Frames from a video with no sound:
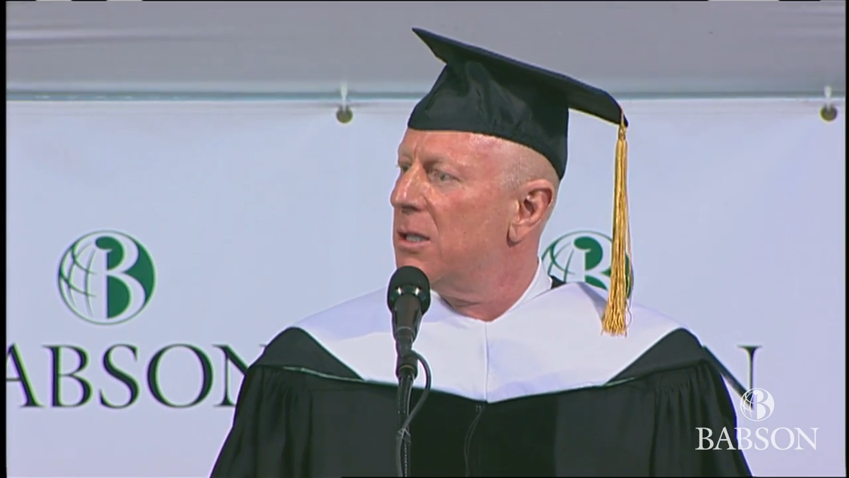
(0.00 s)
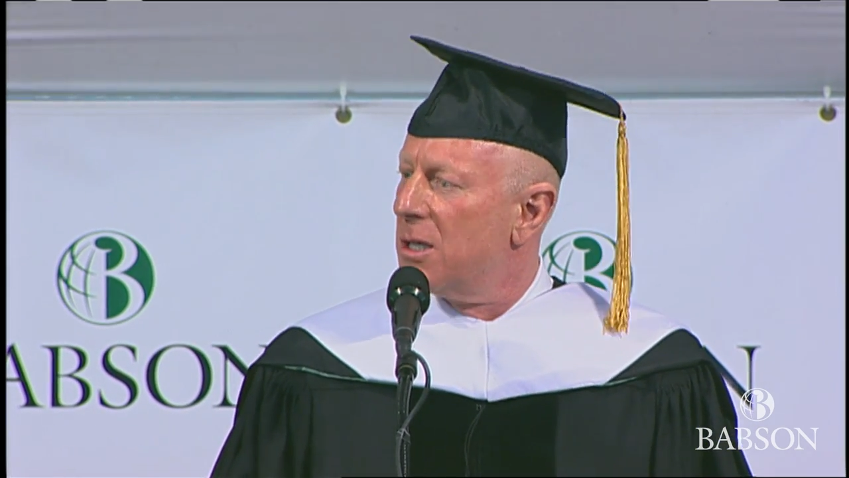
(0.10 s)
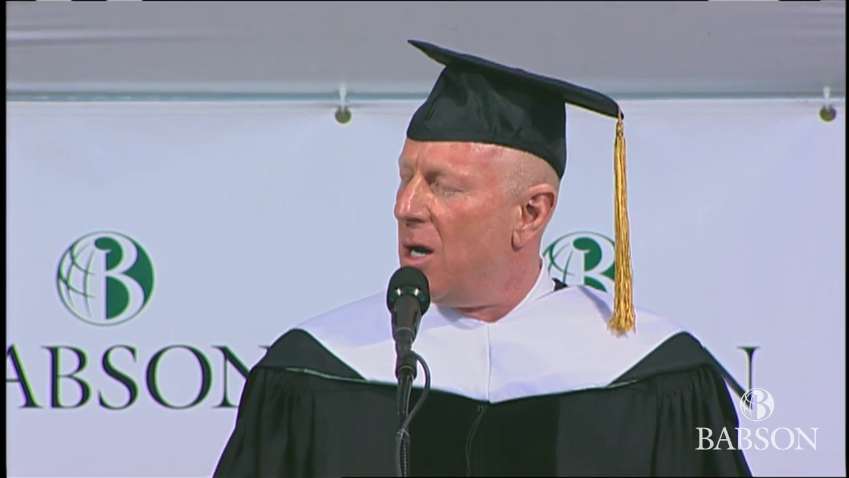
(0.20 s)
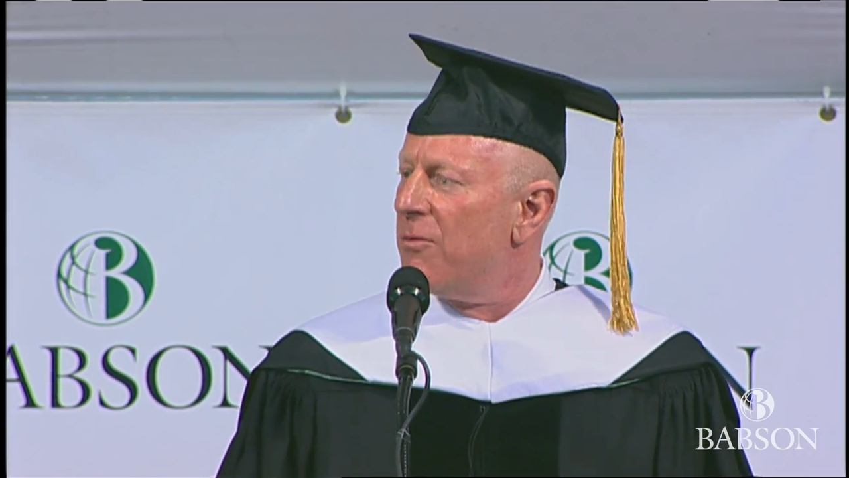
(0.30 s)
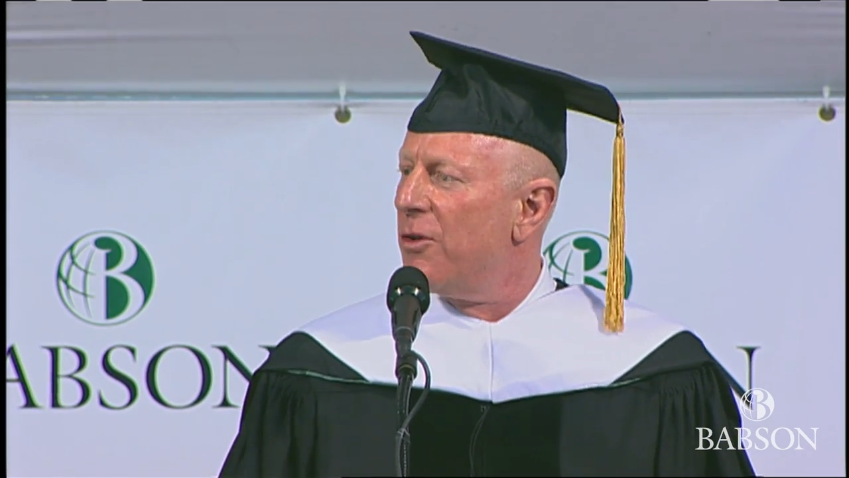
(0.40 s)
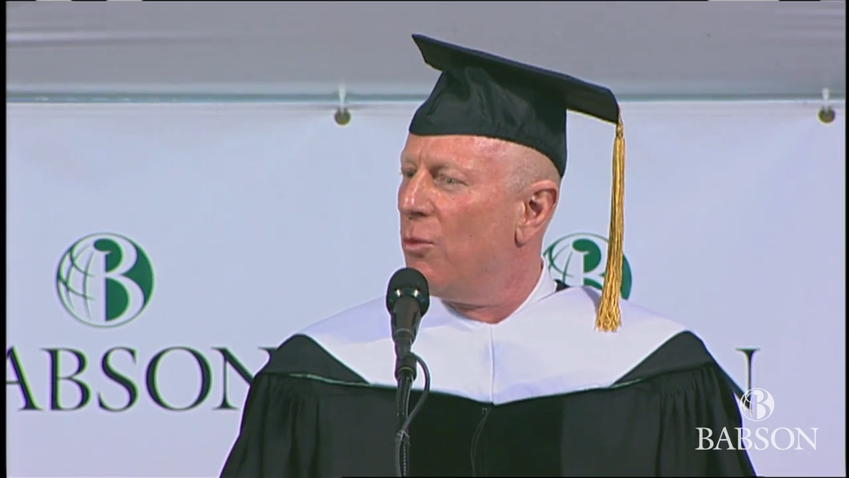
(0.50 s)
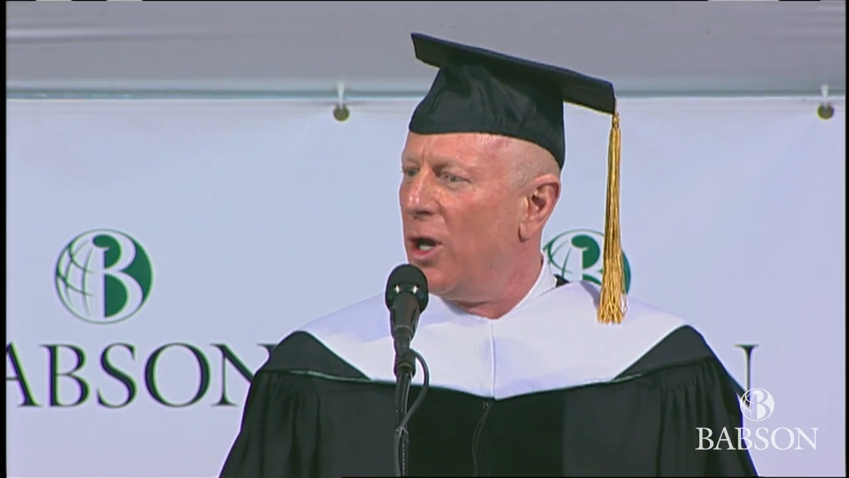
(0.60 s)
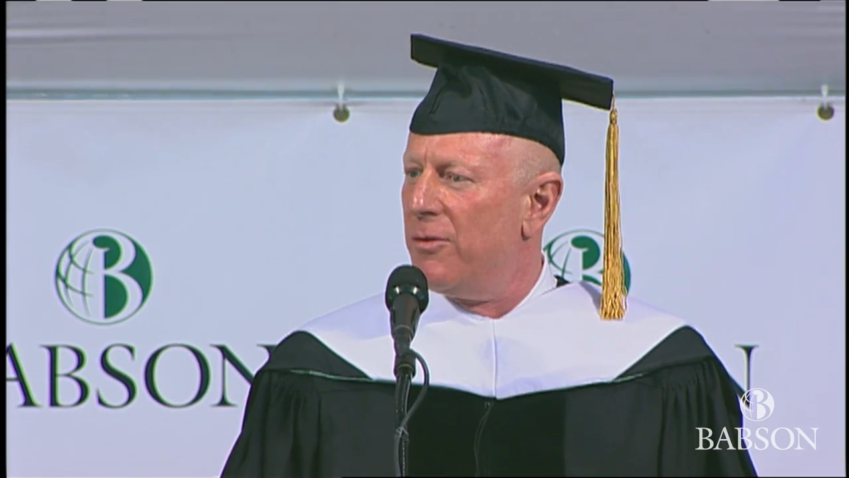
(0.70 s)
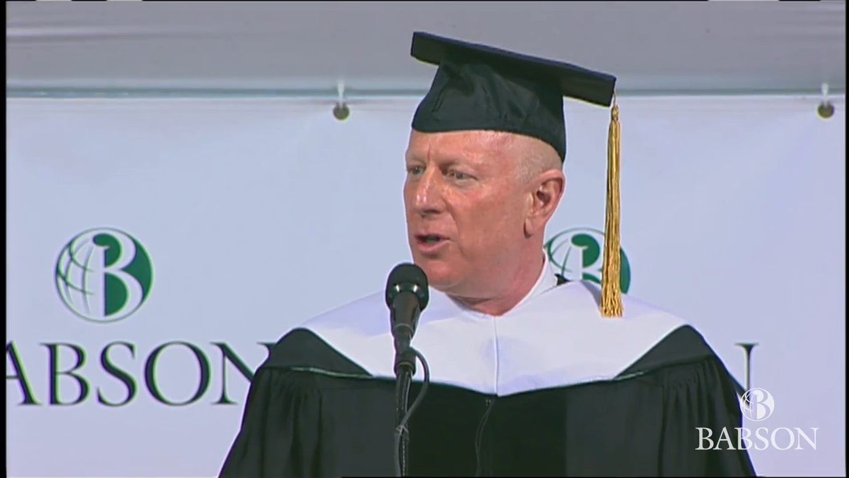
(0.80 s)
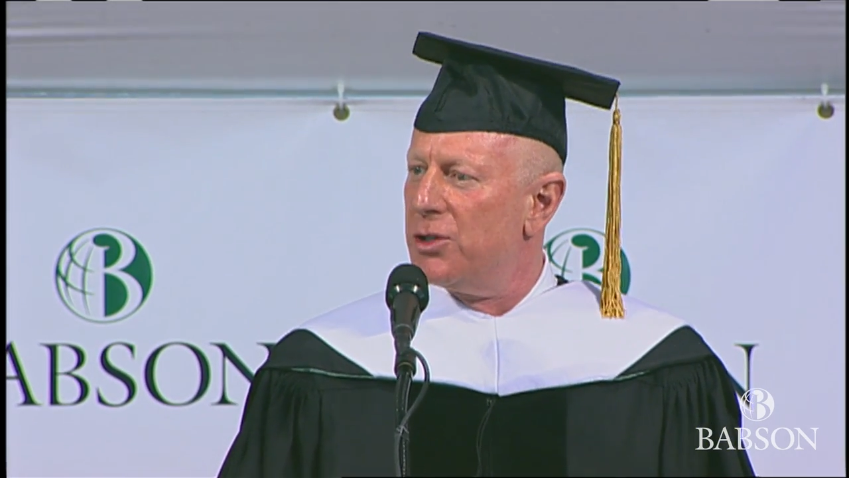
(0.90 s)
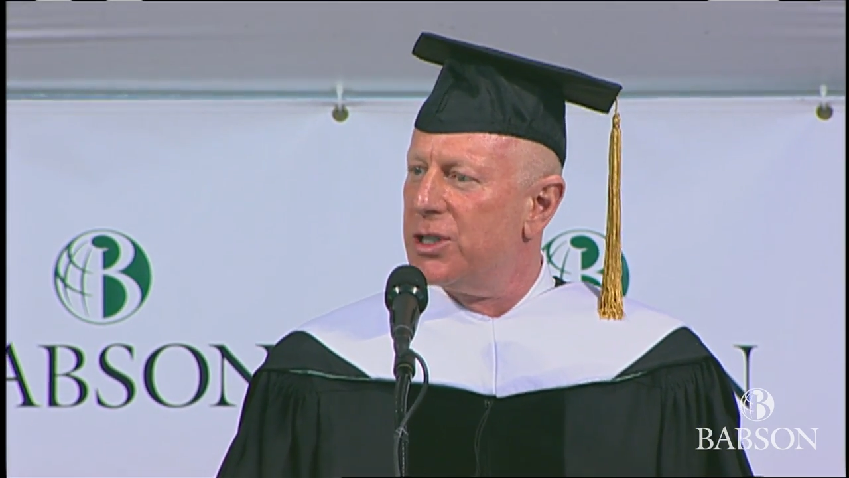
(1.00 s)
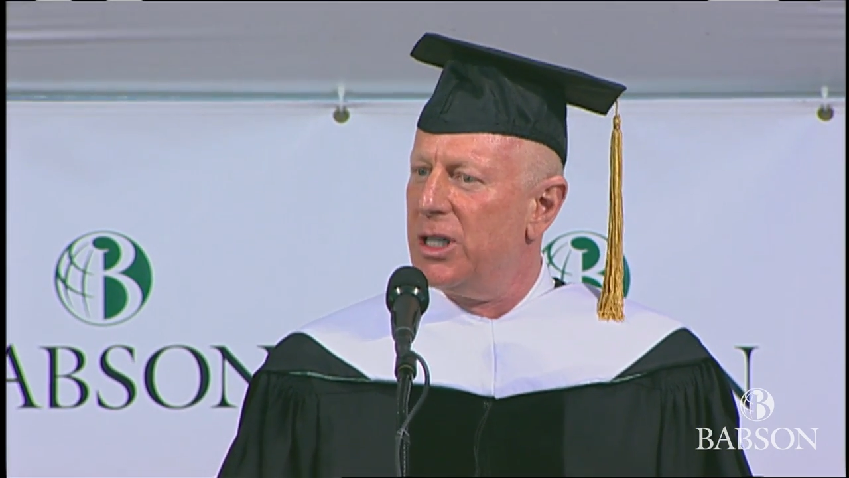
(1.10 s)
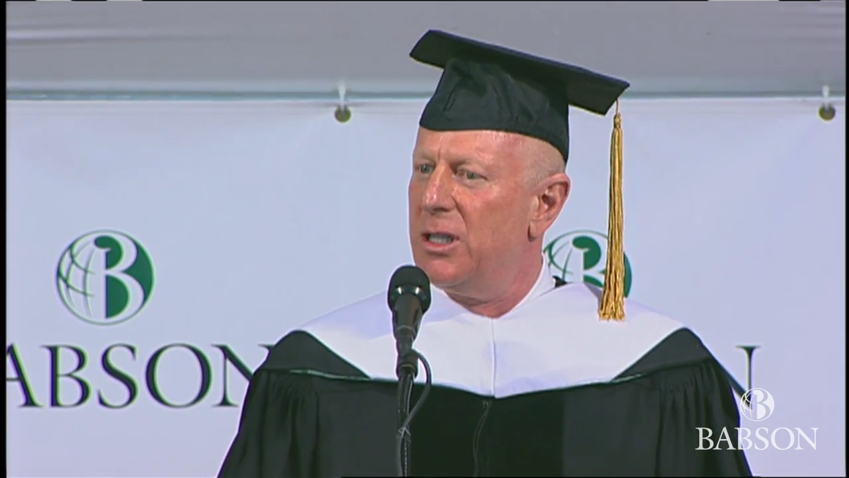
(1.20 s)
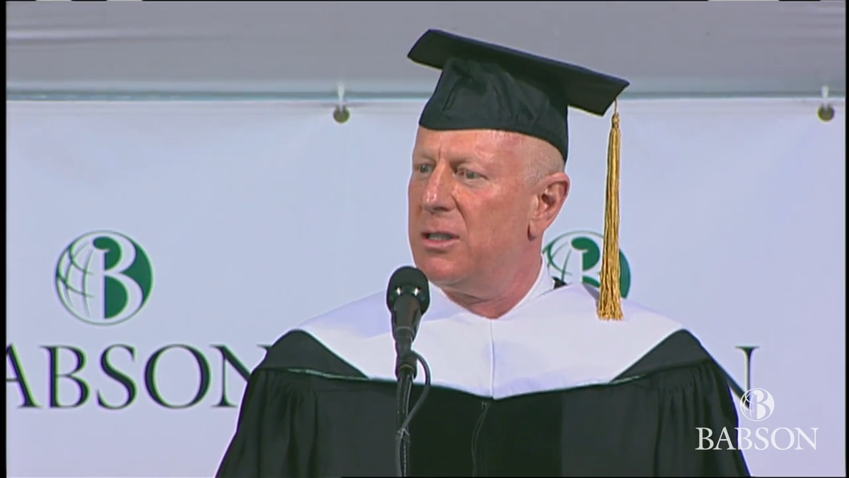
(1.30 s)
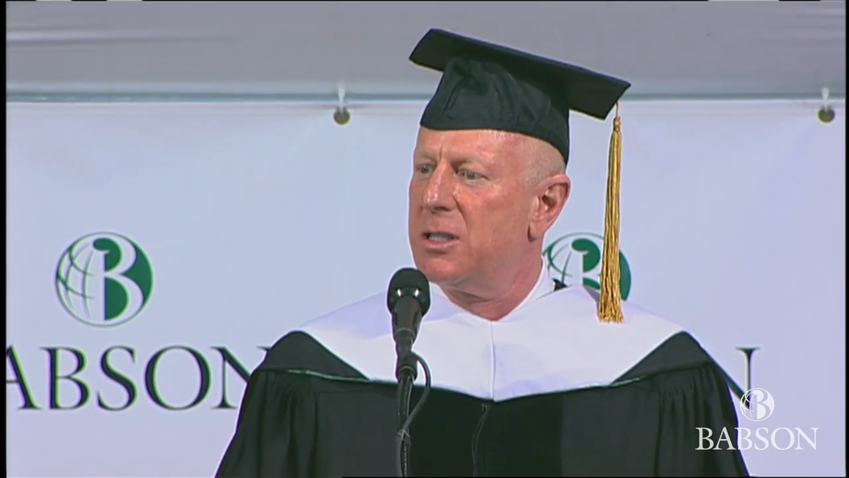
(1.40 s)
come from one of those
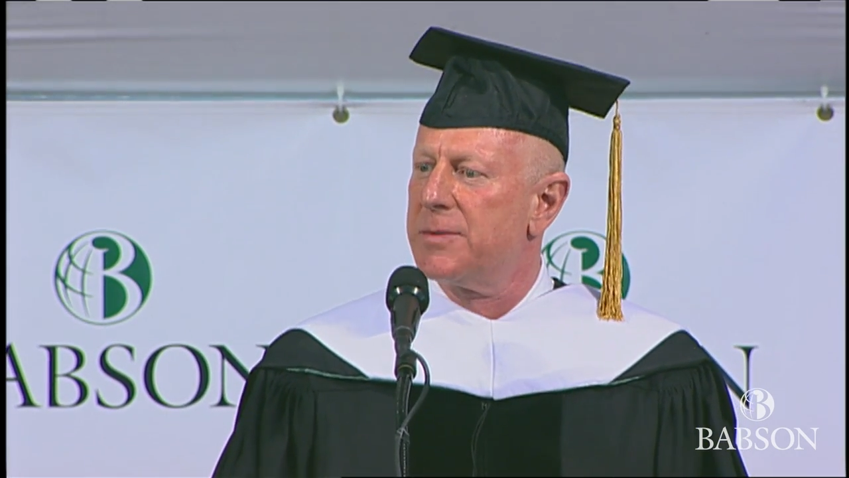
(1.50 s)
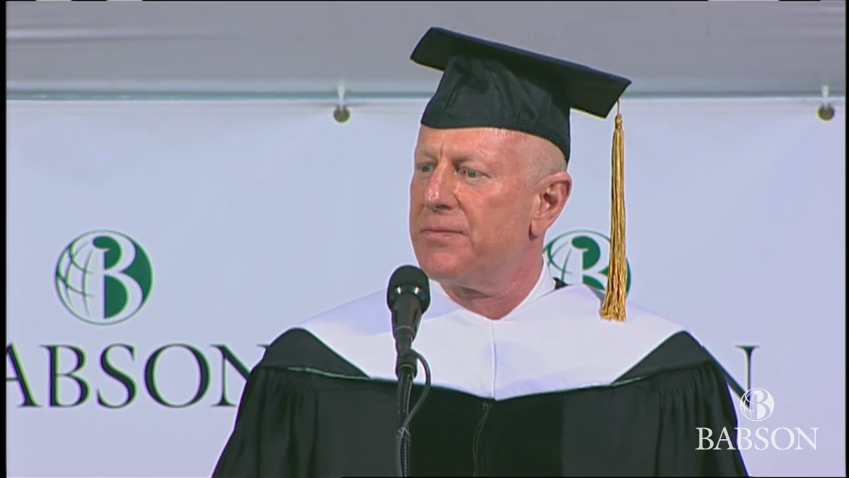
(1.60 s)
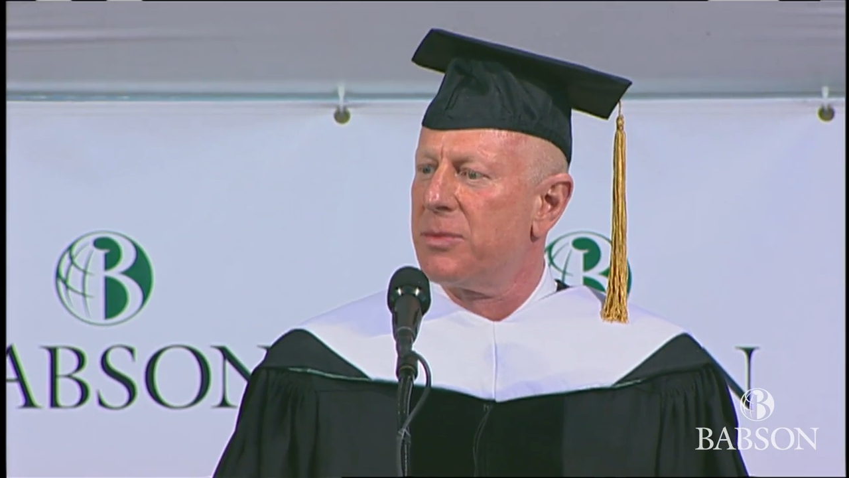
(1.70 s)
seeds,